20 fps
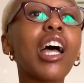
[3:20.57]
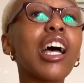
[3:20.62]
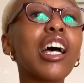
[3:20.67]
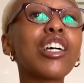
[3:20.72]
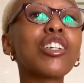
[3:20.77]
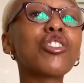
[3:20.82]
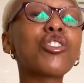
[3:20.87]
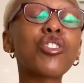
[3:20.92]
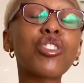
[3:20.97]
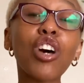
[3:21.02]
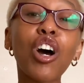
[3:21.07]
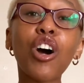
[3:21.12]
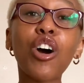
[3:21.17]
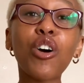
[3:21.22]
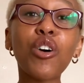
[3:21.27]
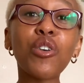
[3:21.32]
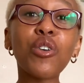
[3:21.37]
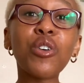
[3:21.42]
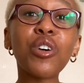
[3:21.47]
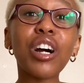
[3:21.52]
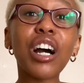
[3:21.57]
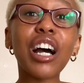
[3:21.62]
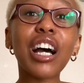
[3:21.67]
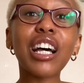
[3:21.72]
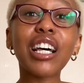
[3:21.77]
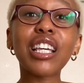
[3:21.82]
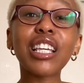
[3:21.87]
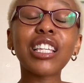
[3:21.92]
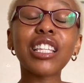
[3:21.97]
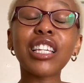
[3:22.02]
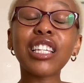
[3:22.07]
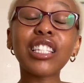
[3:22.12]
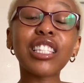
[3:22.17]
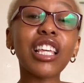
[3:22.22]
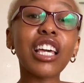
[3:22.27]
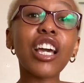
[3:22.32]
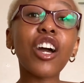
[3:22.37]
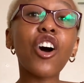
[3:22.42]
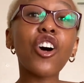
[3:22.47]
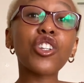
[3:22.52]
So
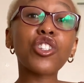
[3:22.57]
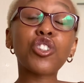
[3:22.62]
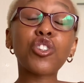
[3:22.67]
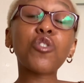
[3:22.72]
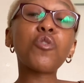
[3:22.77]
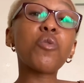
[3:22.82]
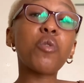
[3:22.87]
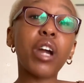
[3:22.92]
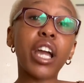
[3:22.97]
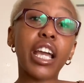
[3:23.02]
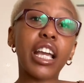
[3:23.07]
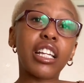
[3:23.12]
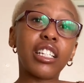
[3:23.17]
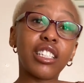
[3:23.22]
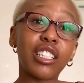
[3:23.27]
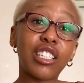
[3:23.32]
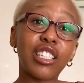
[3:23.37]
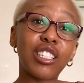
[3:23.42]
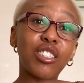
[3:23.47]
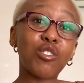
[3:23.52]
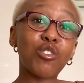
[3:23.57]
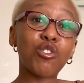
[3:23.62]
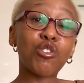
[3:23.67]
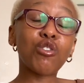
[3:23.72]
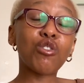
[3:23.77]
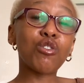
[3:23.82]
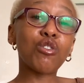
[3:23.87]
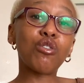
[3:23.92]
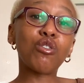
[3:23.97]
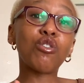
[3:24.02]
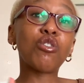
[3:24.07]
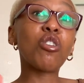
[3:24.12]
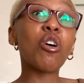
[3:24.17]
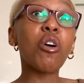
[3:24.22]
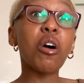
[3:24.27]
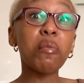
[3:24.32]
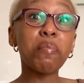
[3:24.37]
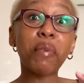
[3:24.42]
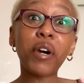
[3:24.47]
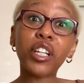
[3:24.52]
there are two ways to go
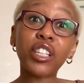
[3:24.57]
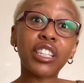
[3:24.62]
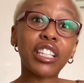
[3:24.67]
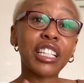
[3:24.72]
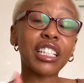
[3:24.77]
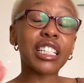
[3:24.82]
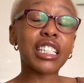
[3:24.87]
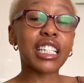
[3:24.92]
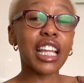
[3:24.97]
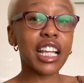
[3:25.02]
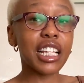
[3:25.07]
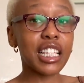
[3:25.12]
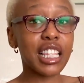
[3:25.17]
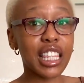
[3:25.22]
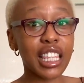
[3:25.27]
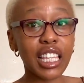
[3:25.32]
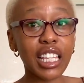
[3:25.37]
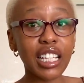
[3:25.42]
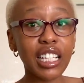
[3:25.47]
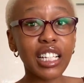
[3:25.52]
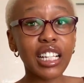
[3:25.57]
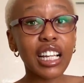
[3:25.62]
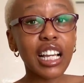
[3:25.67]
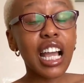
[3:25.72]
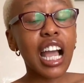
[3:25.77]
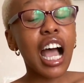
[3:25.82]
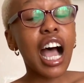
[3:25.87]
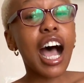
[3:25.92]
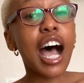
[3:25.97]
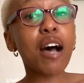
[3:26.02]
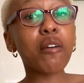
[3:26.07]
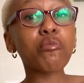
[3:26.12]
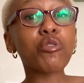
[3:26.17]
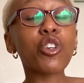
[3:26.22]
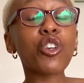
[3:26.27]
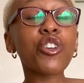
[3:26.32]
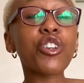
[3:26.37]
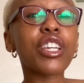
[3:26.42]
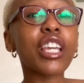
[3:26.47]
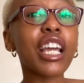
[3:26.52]
about this date thing. So
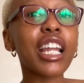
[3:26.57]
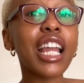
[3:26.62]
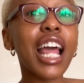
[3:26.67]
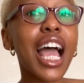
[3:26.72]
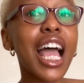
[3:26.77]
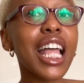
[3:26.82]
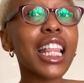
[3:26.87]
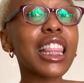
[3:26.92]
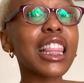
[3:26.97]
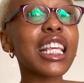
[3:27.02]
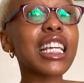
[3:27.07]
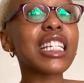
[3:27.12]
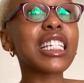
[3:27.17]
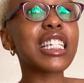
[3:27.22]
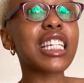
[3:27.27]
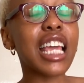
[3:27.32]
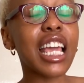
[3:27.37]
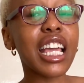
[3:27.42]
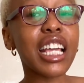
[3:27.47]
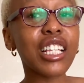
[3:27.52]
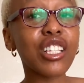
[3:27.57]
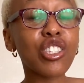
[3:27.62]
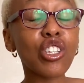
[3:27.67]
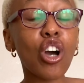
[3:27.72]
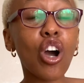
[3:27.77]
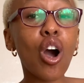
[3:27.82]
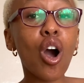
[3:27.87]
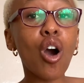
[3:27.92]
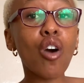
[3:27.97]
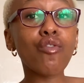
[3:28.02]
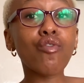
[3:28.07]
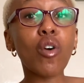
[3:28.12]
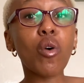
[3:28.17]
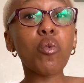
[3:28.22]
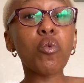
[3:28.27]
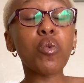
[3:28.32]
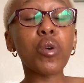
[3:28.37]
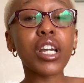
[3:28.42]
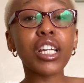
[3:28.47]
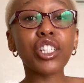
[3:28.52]
you can add the date of
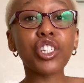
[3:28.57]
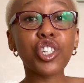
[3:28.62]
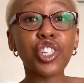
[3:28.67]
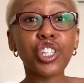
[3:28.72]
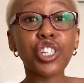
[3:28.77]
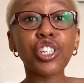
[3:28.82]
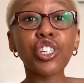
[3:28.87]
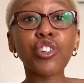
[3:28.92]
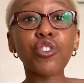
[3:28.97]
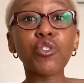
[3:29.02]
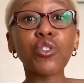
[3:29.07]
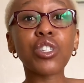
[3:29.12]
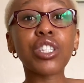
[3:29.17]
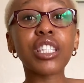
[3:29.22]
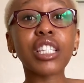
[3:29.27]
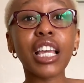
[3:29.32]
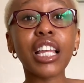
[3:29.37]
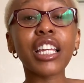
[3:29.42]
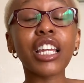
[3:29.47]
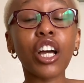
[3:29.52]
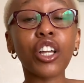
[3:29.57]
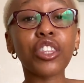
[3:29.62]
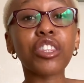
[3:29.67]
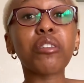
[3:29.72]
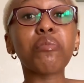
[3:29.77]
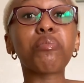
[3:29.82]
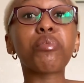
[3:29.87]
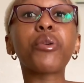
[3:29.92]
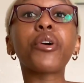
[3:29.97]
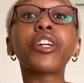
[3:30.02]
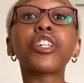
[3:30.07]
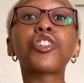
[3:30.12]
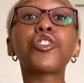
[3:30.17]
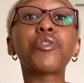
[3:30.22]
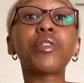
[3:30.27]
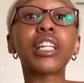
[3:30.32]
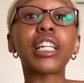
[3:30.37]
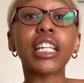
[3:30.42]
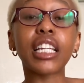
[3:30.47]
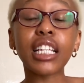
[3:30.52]
which you send out the press
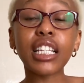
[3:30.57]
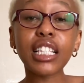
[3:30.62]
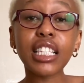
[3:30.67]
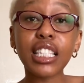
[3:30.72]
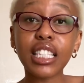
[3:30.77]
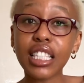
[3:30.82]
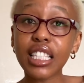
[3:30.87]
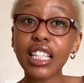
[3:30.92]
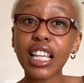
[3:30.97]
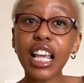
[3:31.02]
release,